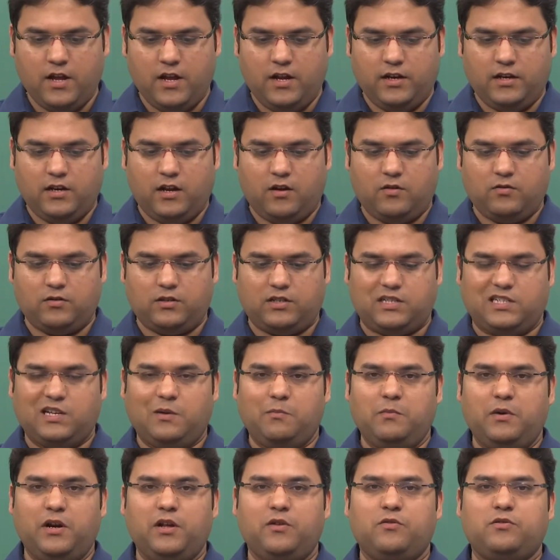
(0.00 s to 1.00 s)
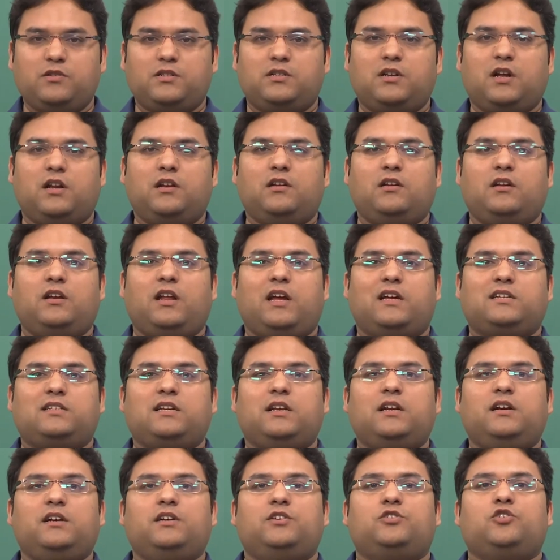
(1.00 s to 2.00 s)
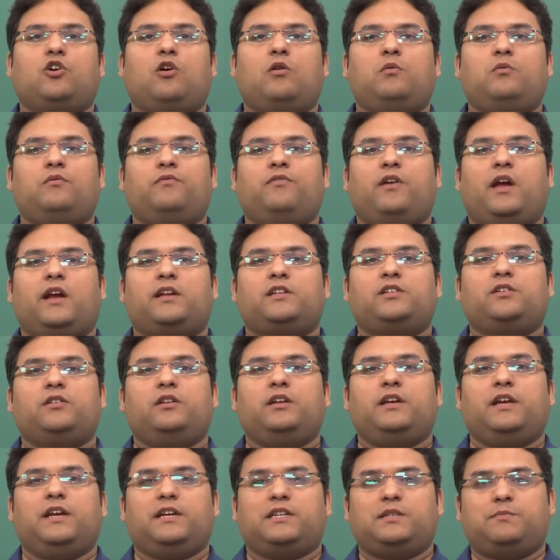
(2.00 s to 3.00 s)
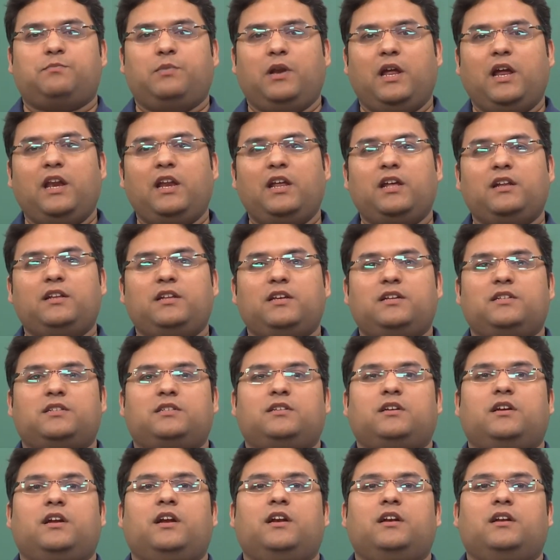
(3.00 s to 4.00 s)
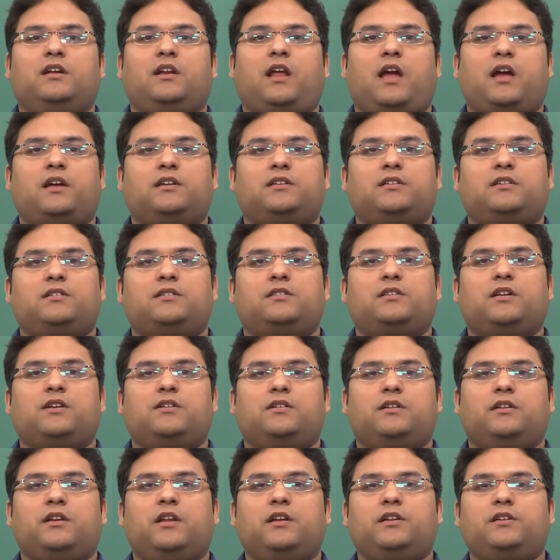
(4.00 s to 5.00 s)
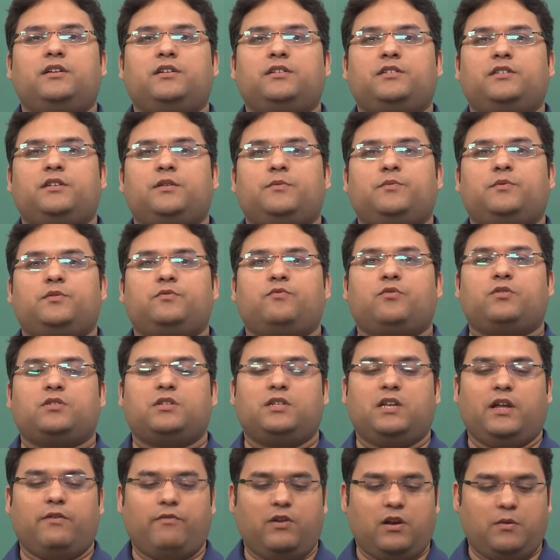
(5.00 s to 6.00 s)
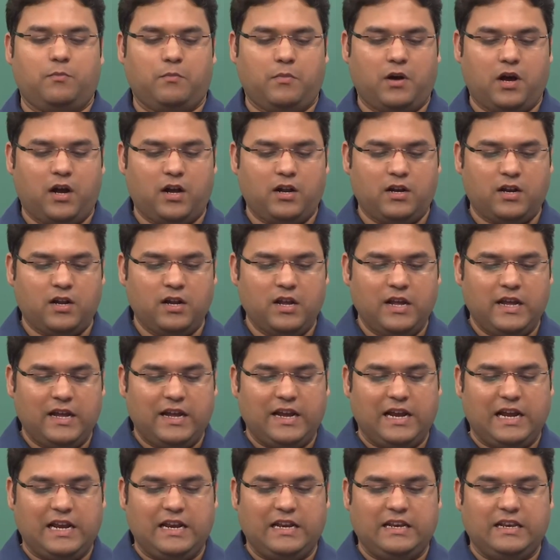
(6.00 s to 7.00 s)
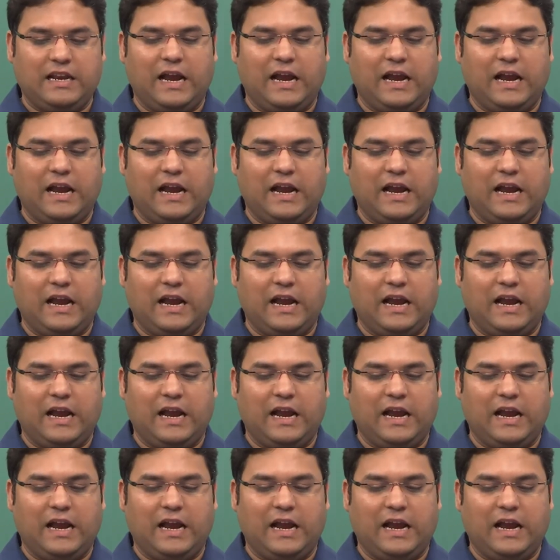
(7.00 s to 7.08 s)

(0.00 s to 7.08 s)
Now somebody who has done an excellent job of actually explaining these interactions and relationships was David Marr. In